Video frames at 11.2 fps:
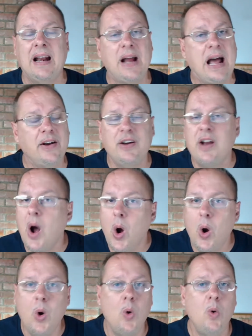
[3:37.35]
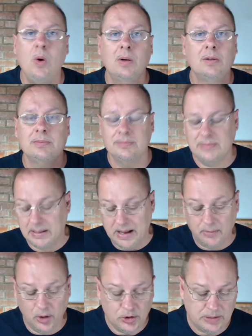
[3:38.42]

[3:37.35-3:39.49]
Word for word: and I, I know I'm, I'm,